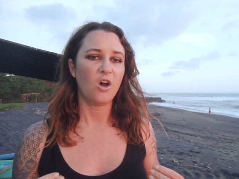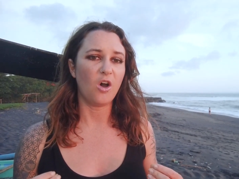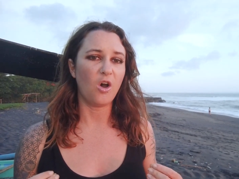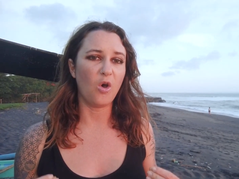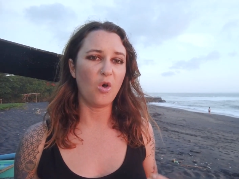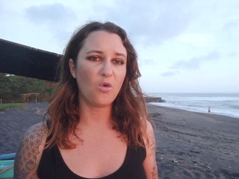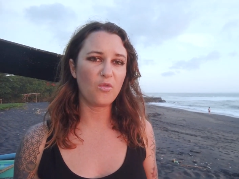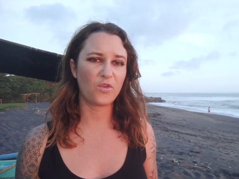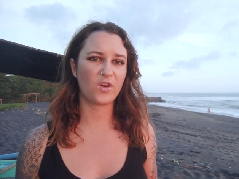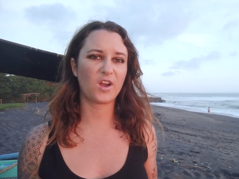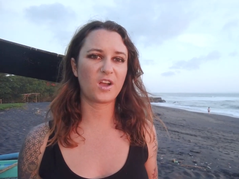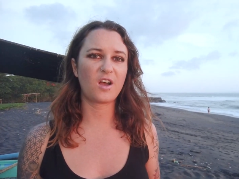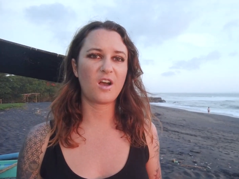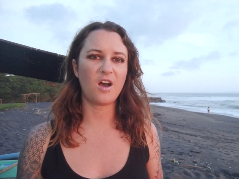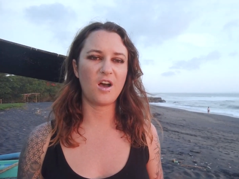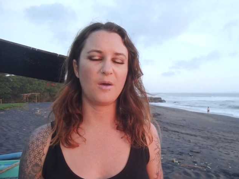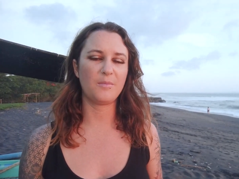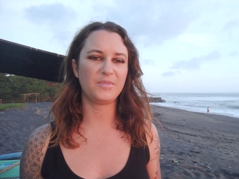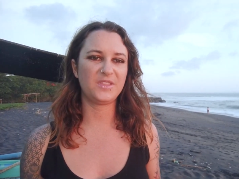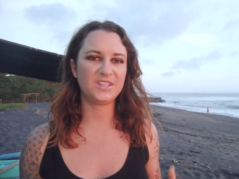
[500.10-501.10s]

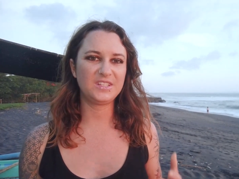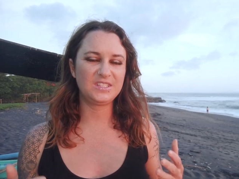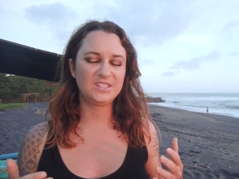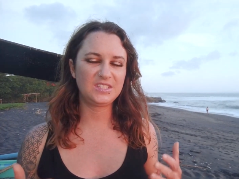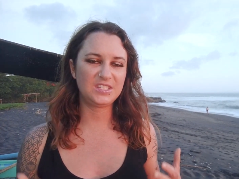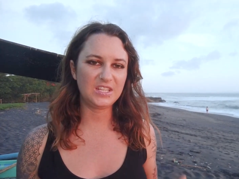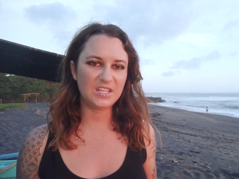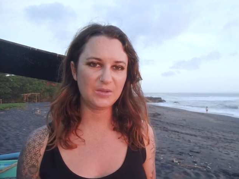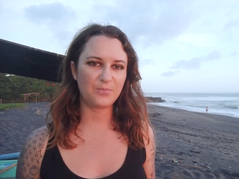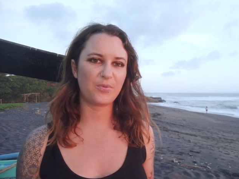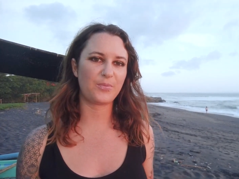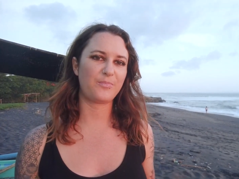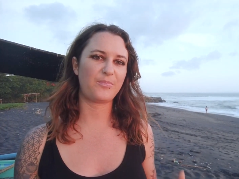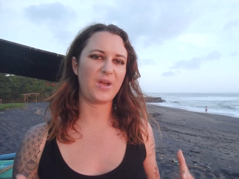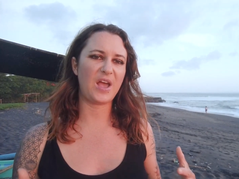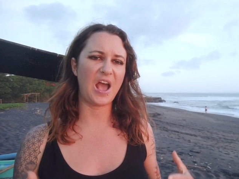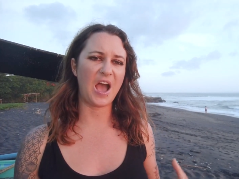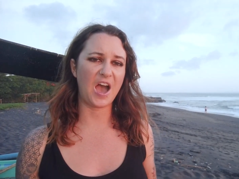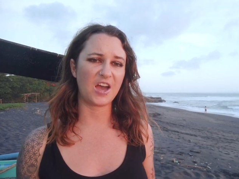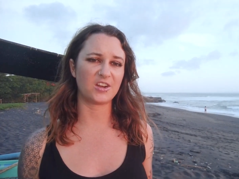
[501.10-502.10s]
overcome the deep
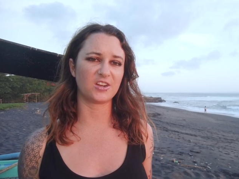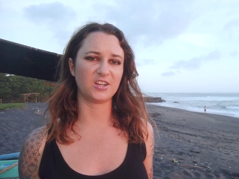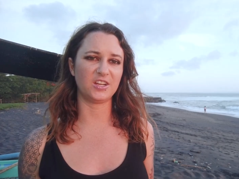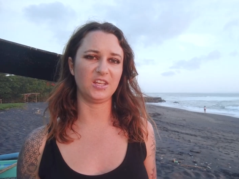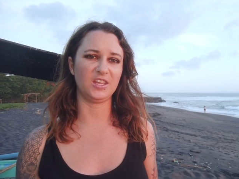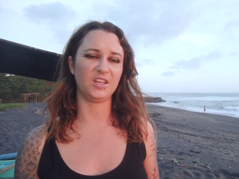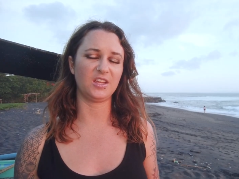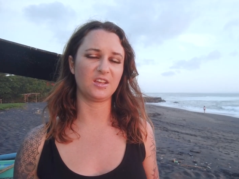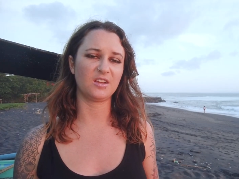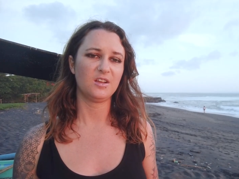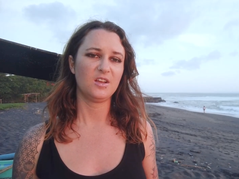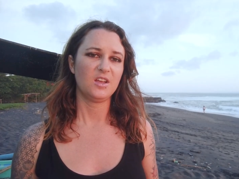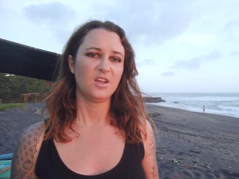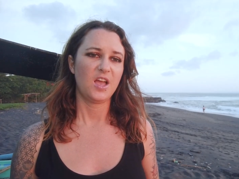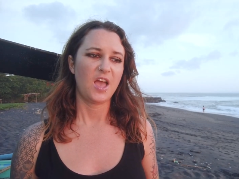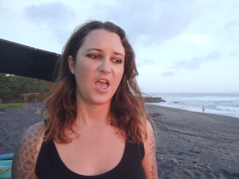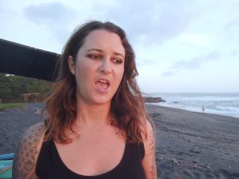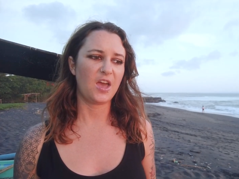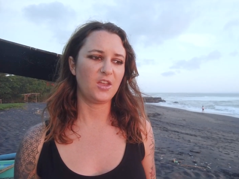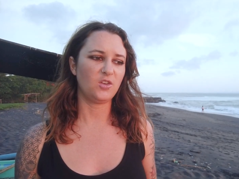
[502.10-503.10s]
patterning
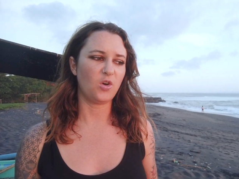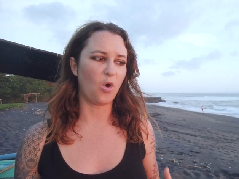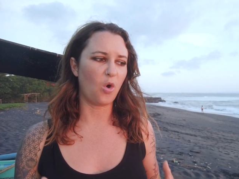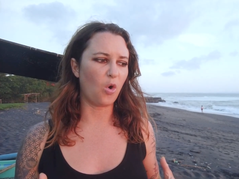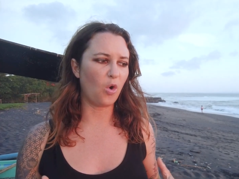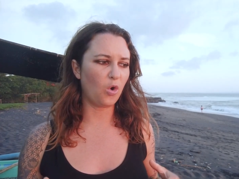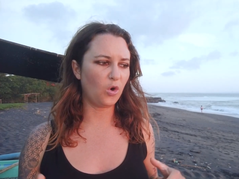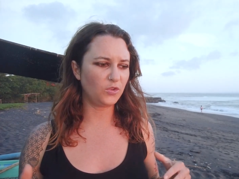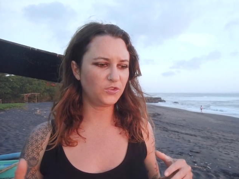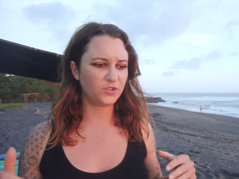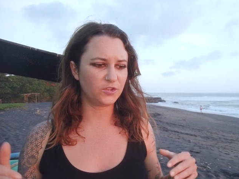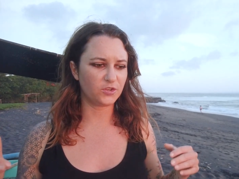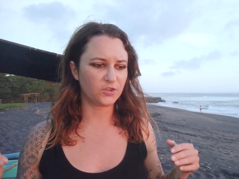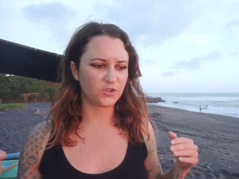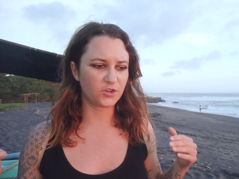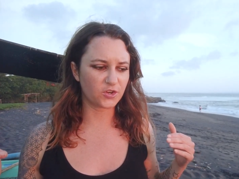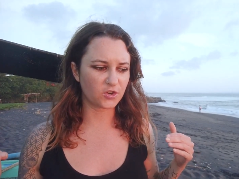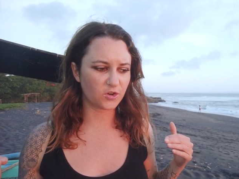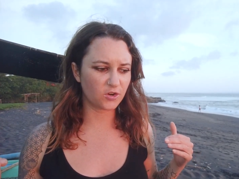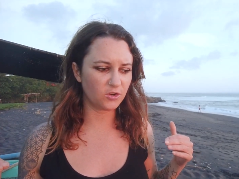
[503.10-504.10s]
and old
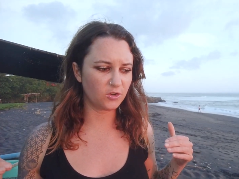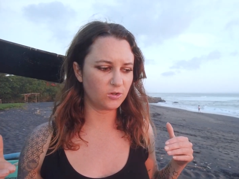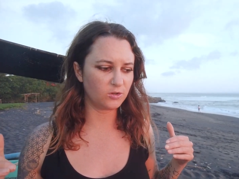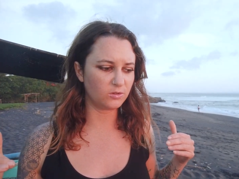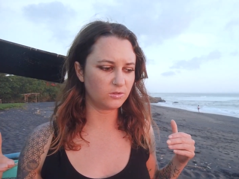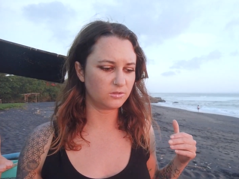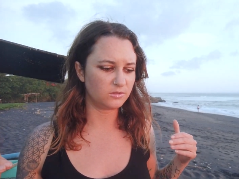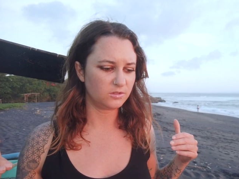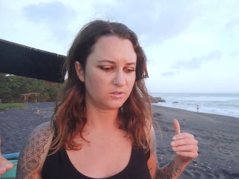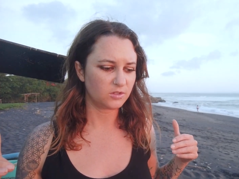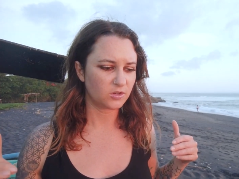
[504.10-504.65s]
neural